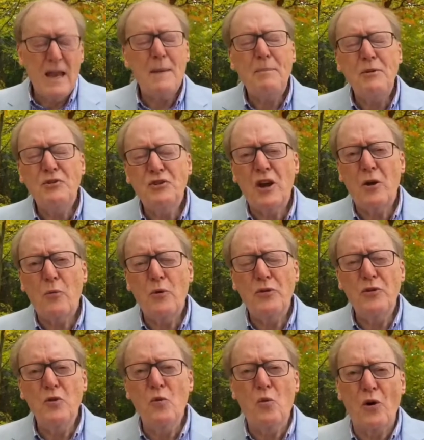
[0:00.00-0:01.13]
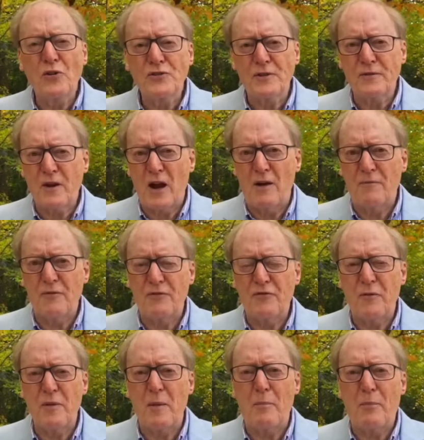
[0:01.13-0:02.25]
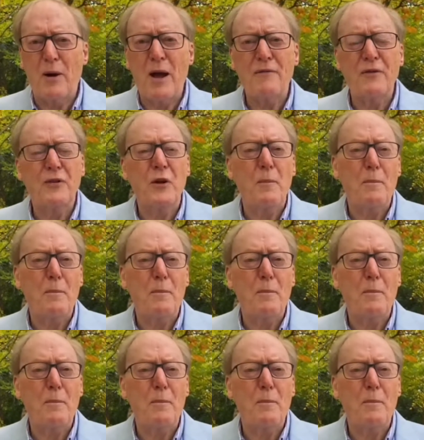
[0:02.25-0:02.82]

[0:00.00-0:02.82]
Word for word: Let me share with you words of comfort from the prophet